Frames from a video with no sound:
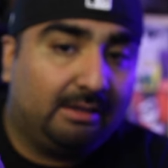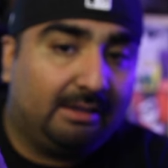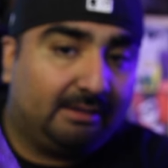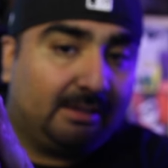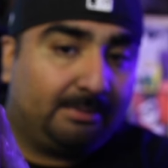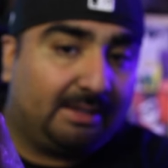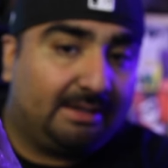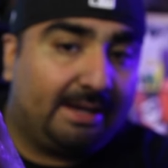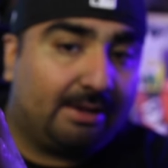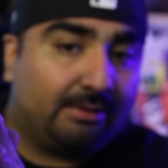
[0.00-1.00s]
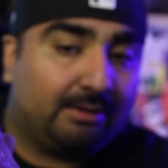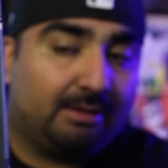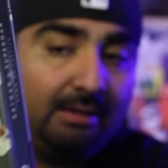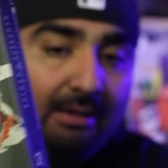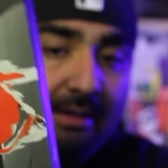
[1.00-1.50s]
it's upside down,
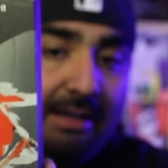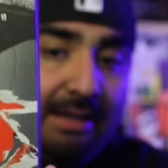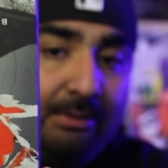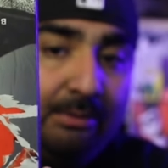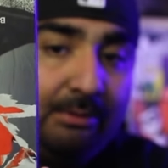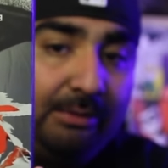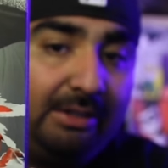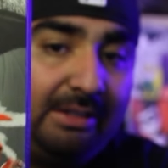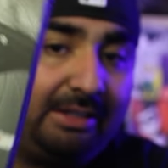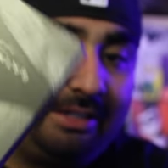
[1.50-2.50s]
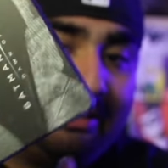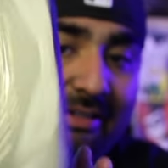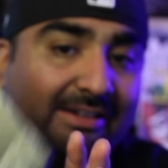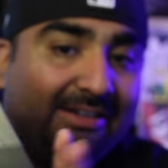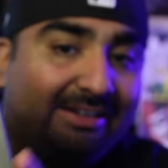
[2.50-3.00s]
and really
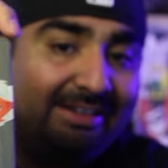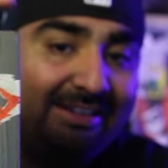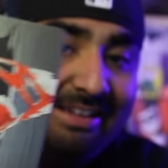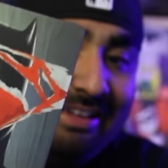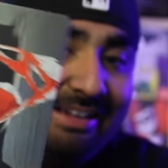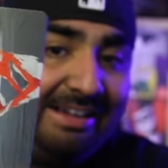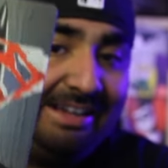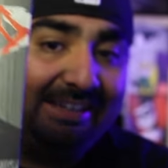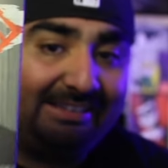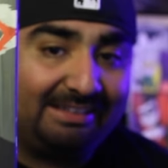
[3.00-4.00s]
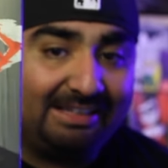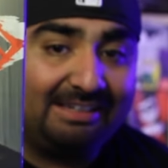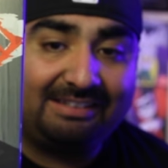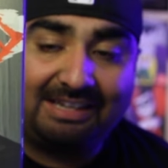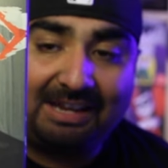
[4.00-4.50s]
it's
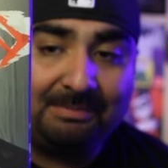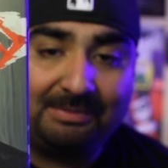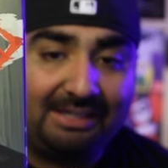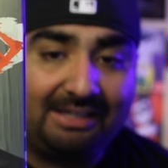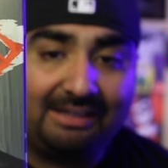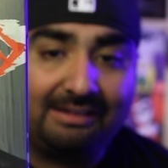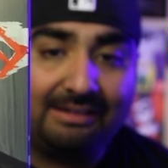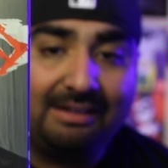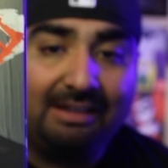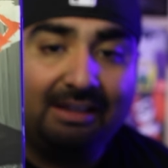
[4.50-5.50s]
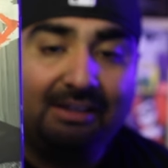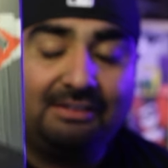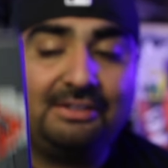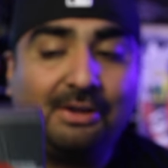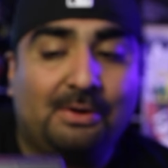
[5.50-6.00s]
this same thing.
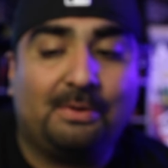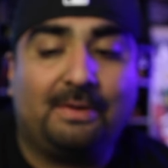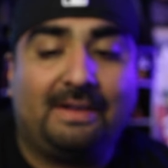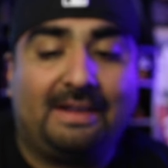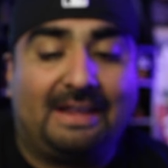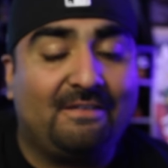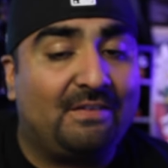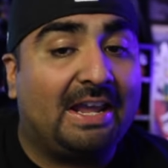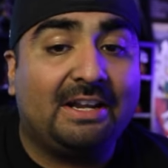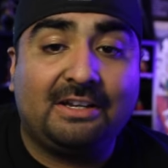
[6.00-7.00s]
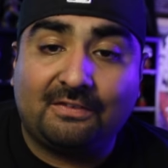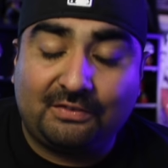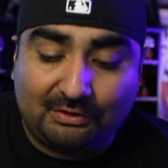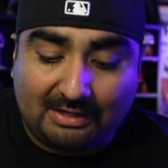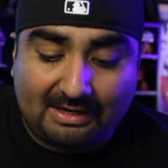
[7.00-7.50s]
So if any of
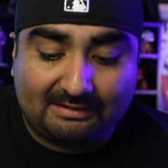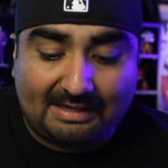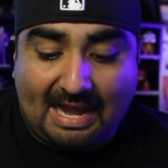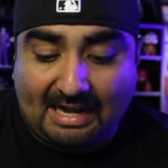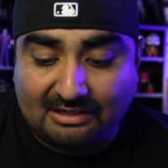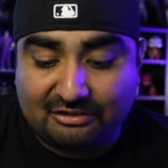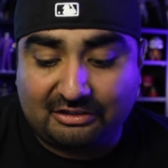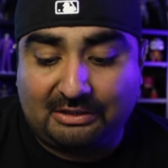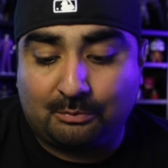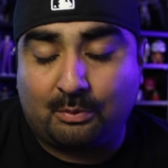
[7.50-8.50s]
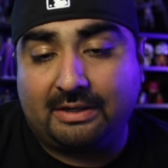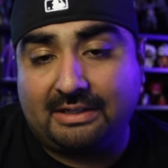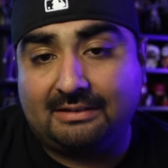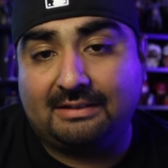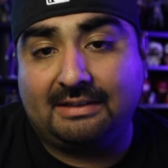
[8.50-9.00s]
you guys actually
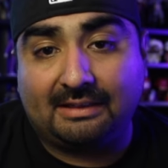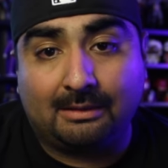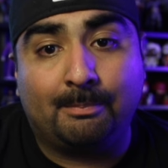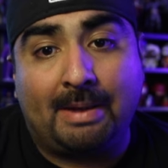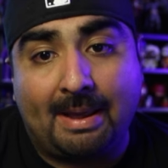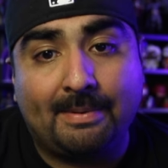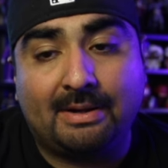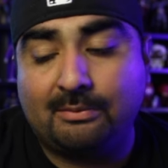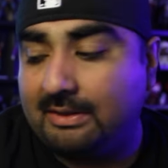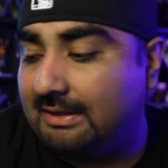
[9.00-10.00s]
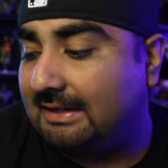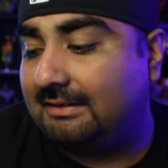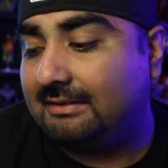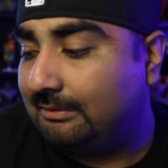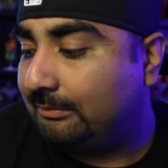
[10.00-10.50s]
wanted to get the Batman one, it
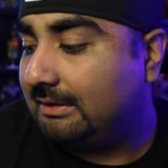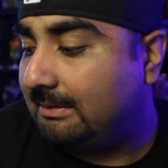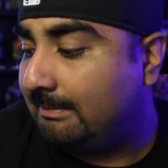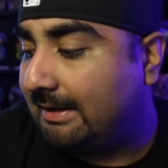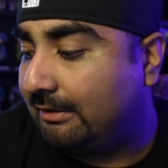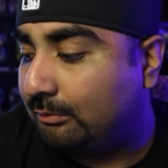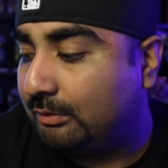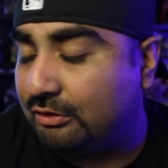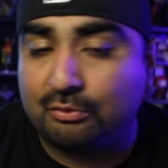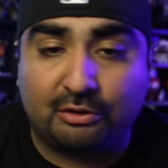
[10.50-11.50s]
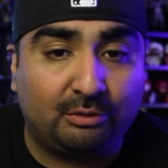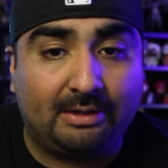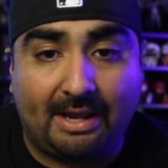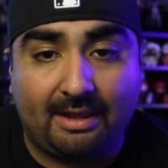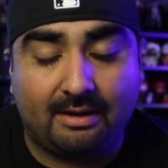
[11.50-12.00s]
doesn't really matter which one you
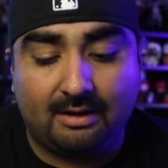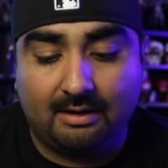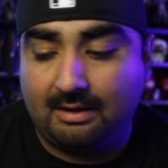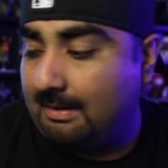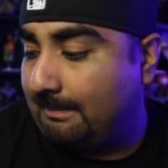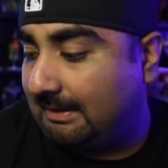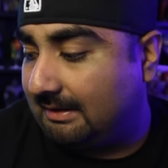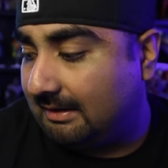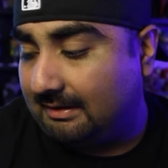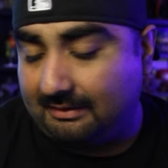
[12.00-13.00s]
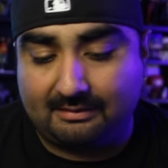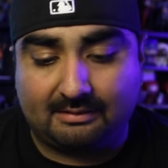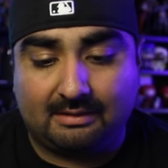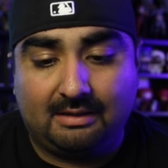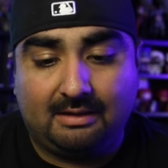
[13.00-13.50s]
get, because